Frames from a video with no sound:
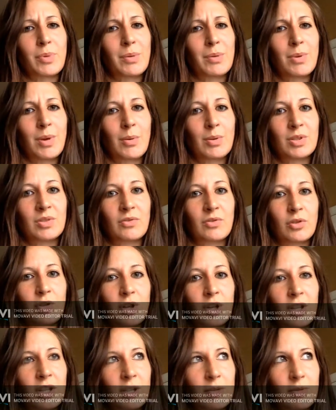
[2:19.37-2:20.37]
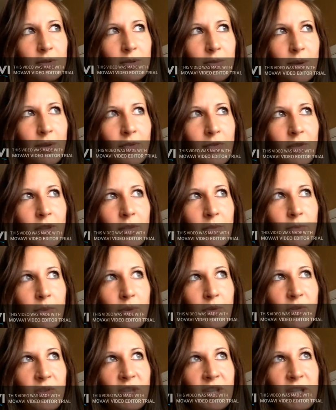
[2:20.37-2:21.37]
maybe I was 4. I think it was on my 5th
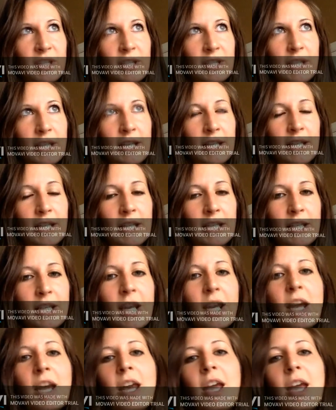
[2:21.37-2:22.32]
birthday.